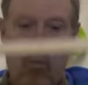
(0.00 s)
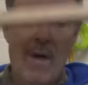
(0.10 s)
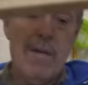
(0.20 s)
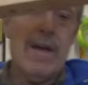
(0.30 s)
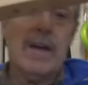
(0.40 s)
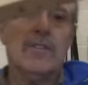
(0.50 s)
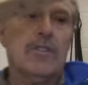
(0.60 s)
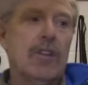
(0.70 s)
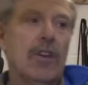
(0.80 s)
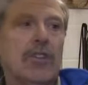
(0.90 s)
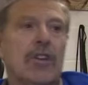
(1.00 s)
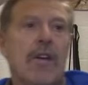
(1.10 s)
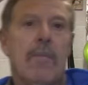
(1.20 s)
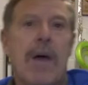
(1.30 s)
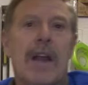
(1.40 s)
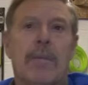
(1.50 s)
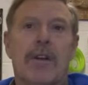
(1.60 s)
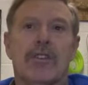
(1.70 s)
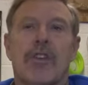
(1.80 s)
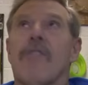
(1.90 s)
whereas this
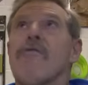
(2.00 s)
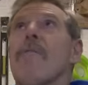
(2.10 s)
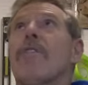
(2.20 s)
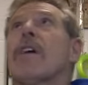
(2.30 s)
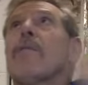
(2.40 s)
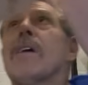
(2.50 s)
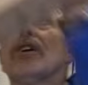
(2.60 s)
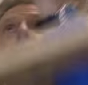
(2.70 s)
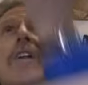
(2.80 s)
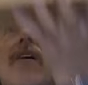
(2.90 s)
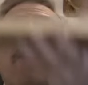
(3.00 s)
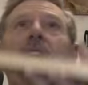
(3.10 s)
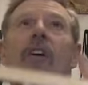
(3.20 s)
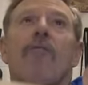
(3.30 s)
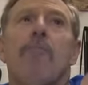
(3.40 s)
pediment is at the front for decoration, I